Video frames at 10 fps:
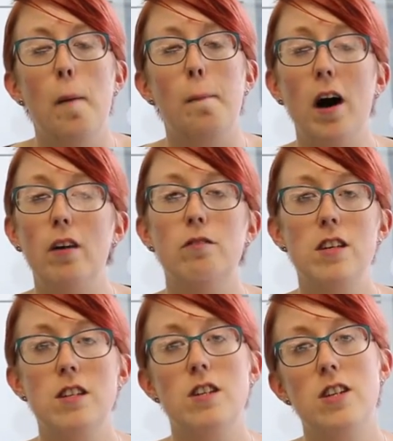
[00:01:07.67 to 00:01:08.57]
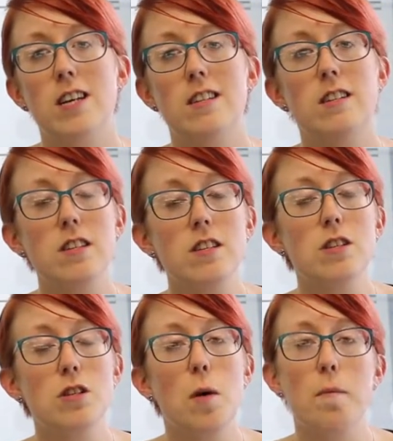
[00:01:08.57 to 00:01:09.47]
But research data
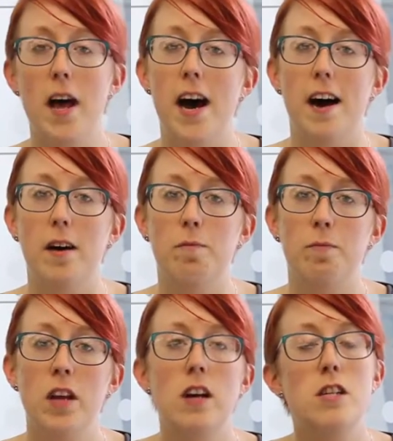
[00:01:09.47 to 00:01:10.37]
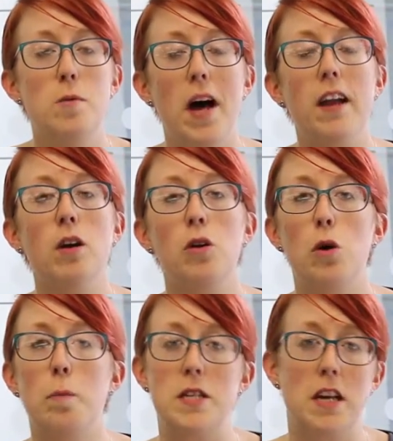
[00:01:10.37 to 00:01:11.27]
doesn't stop there. Depending on
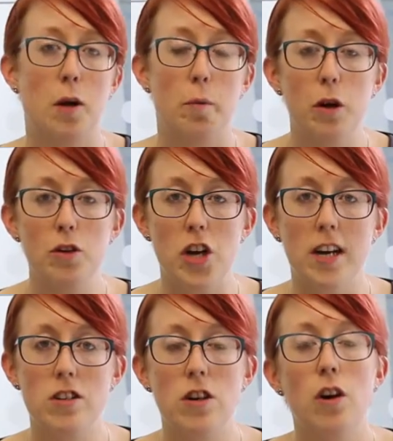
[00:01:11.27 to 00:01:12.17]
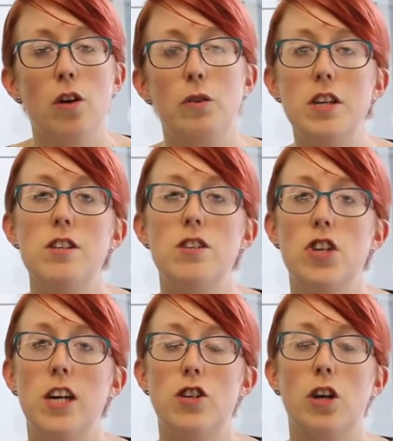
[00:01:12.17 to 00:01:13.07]
your particular project, research
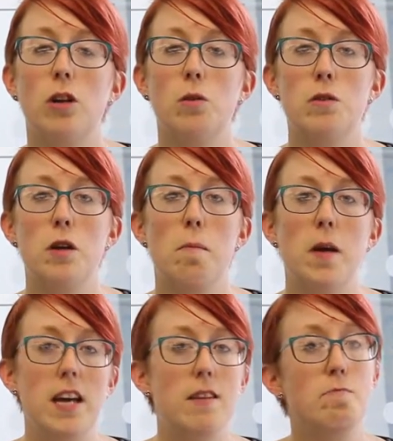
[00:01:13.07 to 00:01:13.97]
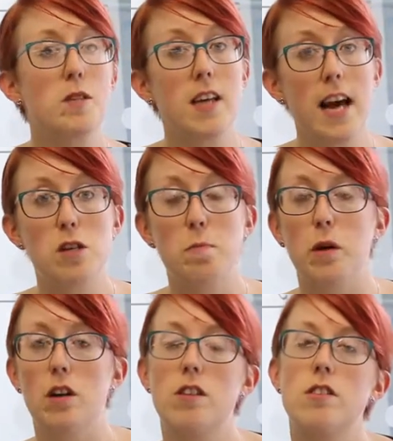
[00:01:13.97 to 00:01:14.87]
data can also be
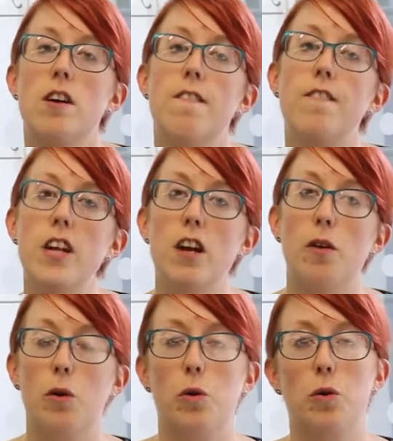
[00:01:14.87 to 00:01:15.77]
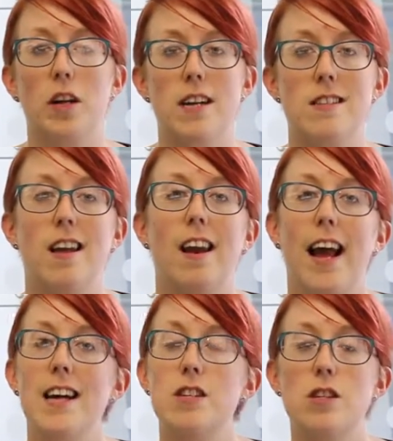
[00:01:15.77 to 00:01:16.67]
sketchbooks, video recordings,
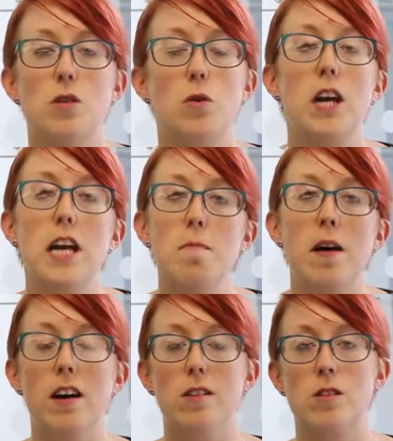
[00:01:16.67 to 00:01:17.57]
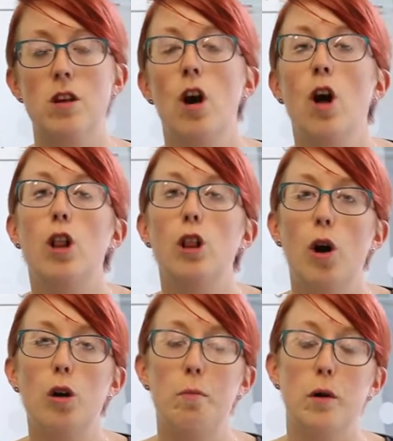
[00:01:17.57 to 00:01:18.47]
letters or emails,
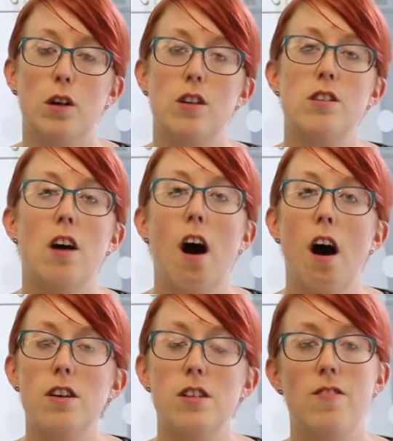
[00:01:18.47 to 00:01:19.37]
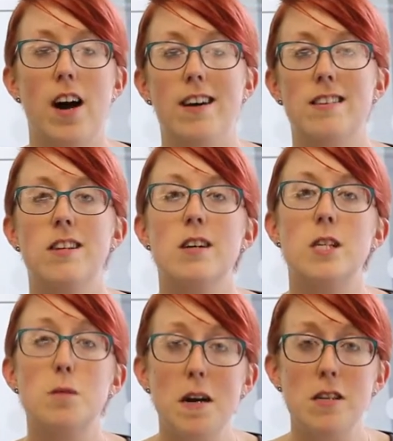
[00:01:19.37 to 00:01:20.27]
logbooks, artifacts,
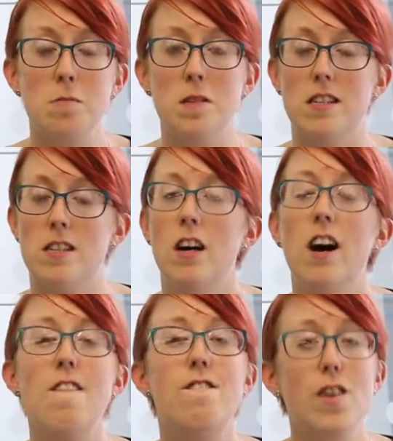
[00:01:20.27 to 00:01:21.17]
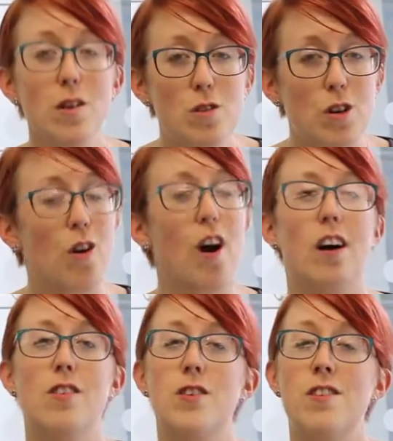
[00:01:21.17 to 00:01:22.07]
specimens,
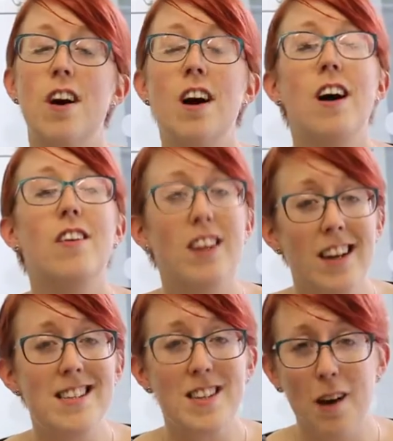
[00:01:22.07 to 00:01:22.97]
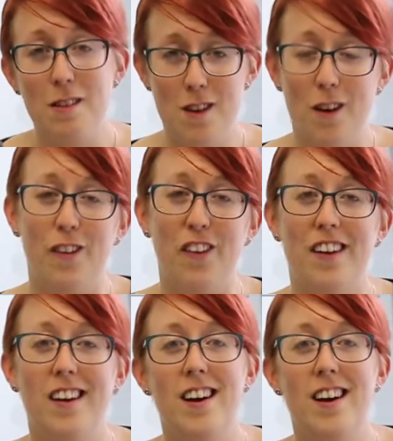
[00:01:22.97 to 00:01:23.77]
photographs. The list goes on.